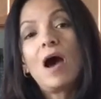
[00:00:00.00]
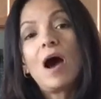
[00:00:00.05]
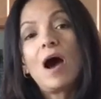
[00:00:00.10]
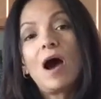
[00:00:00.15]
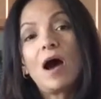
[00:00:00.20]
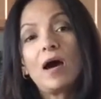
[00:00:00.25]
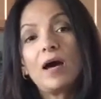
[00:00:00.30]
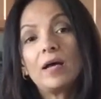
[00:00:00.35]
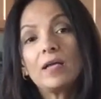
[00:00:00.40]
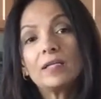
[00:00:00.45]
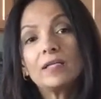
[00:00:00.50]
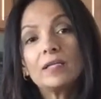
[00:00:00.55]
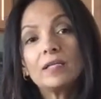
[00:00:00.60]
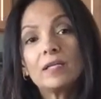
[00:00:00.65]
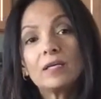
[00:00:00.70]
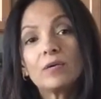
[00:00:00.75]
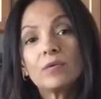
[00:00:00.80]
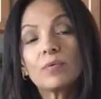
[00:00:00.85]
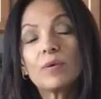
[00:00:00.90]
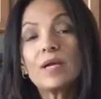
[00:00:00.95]
on
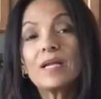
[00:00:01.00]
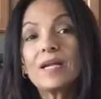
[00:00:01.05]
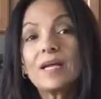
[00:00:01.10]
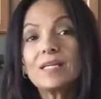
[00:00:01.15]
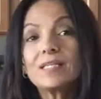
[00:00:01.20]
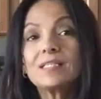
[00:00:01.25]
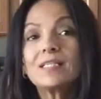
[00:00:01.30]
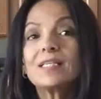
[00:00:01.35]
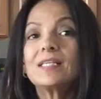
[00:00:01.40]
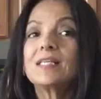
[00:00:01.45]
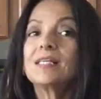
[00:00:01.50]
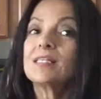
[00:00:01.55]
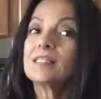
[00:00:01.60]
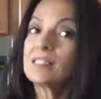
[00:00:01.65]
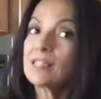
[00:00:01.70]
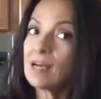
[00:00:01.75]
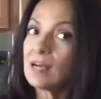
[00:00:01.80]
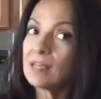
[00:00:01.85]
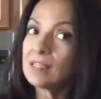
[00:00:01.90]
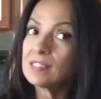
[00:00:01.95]
great ideas
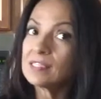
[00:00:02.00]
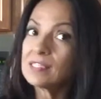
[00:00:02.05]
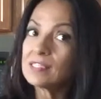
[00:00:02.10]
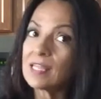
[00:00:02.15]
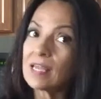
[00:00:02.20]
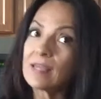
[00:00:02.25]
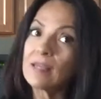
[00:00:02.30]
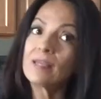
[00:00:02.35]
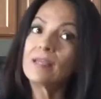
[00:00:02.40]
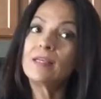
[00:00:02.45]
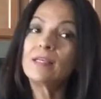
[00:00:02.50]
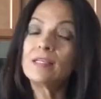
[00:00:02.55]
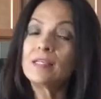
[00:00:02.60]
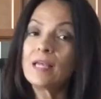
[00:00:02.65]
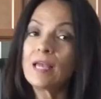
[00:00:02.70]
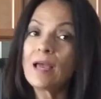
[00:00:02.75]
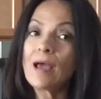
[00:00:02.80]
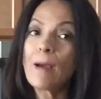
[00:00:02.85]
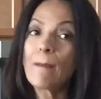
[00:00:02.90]
on staying